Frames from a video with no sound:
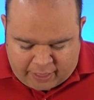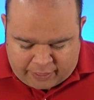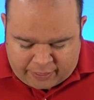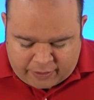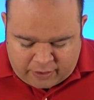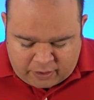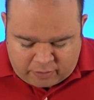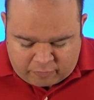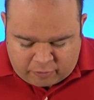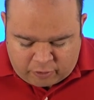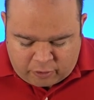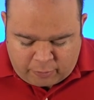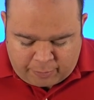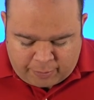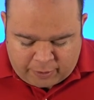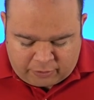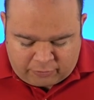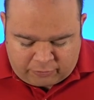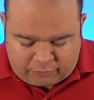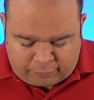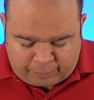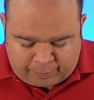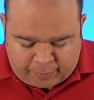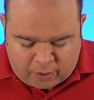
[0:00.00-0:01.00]
Then
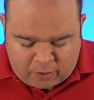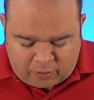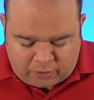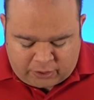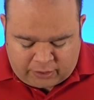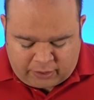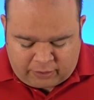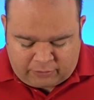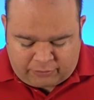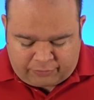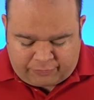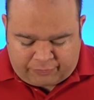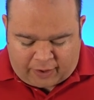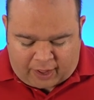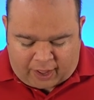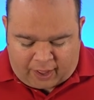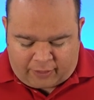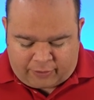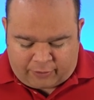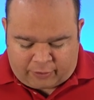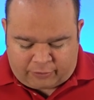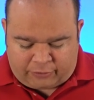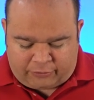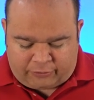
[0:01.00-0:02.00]
Reuben spoke to his
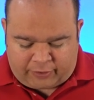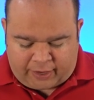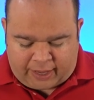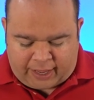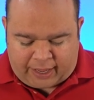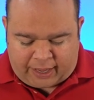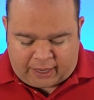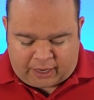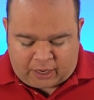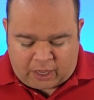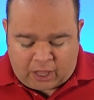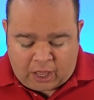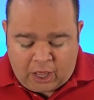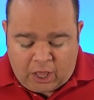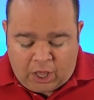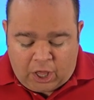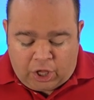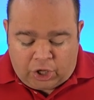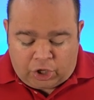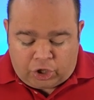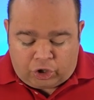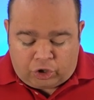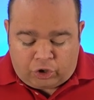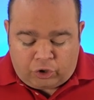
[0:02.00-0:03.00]
father, saying,
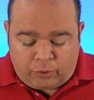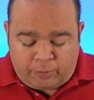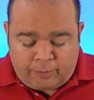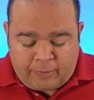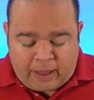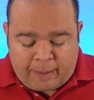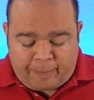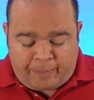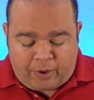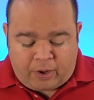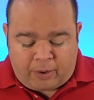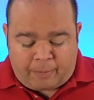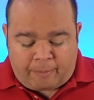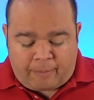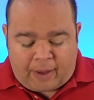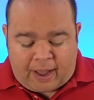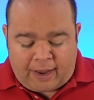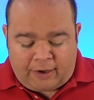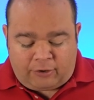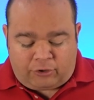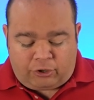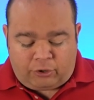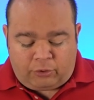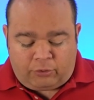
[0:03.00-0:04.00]
you may put
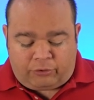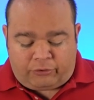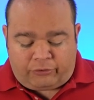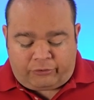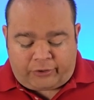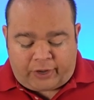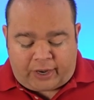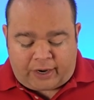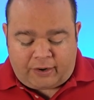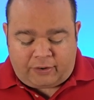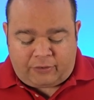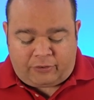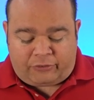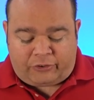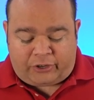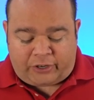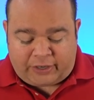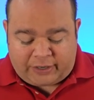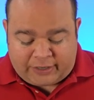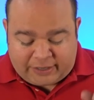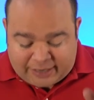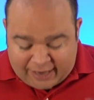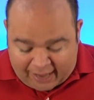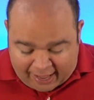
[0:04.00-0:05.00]
my two sons
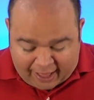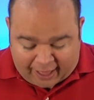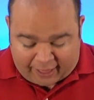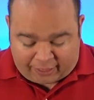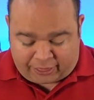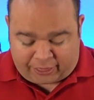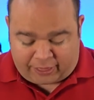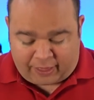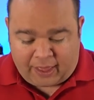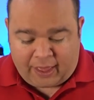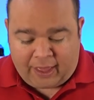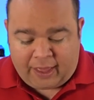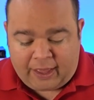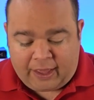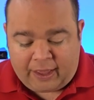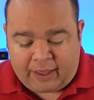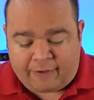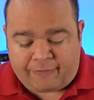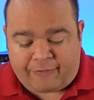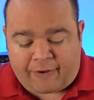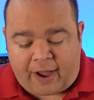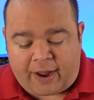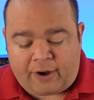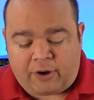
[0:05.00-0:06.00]
to death
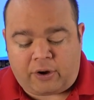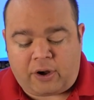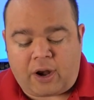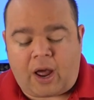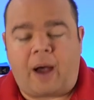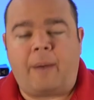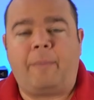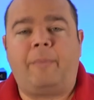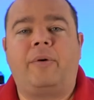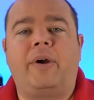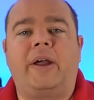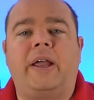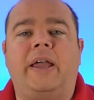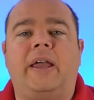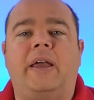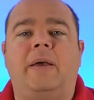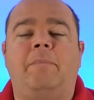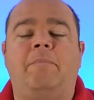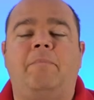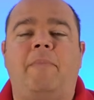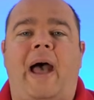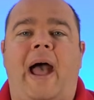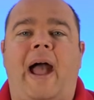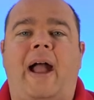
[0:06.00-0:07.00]
if I do not bring
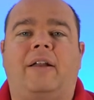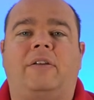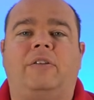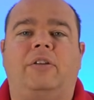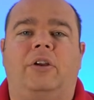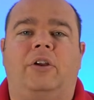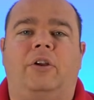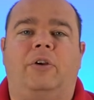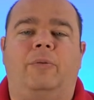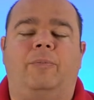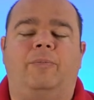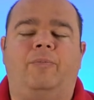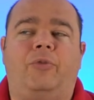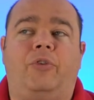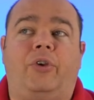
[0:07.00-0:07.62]
him back to you.